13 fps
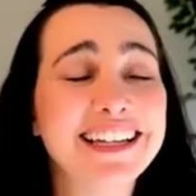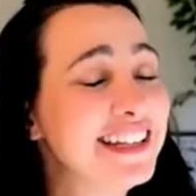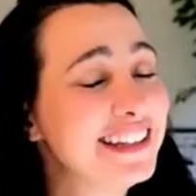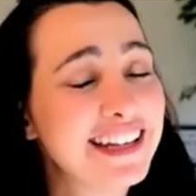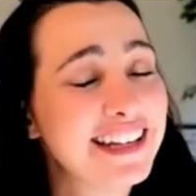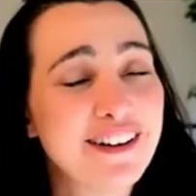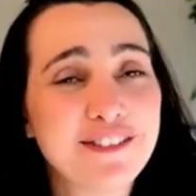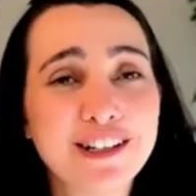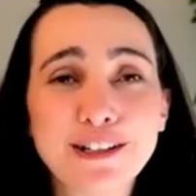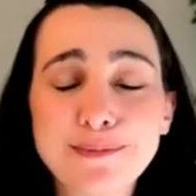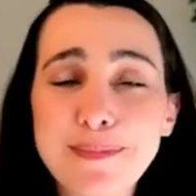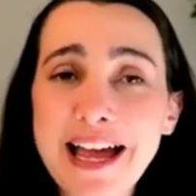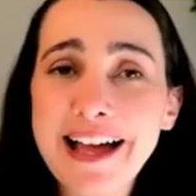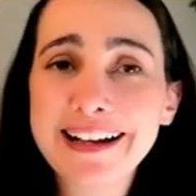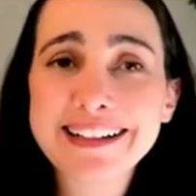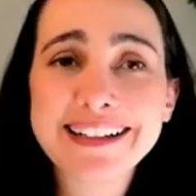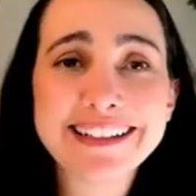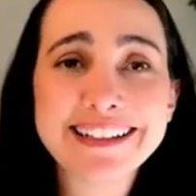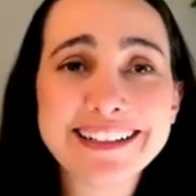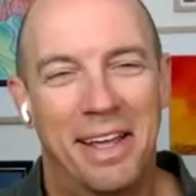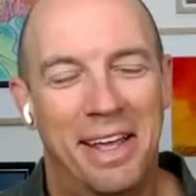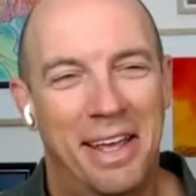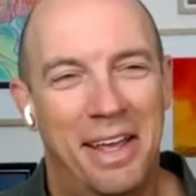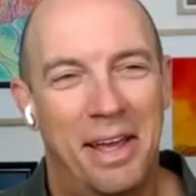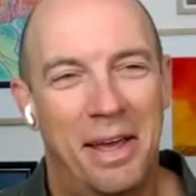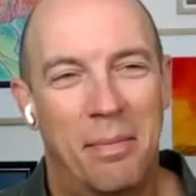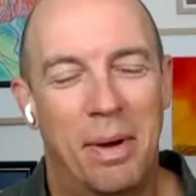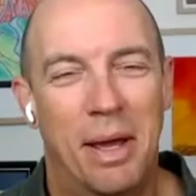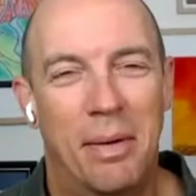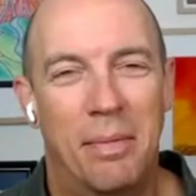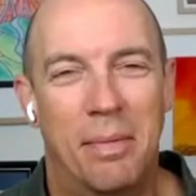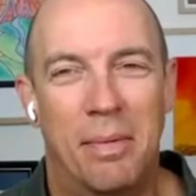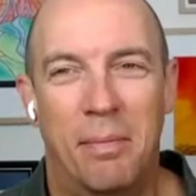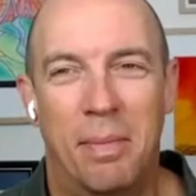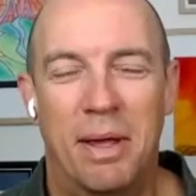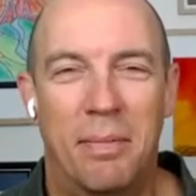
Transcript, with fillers: Never look back. well, my, my,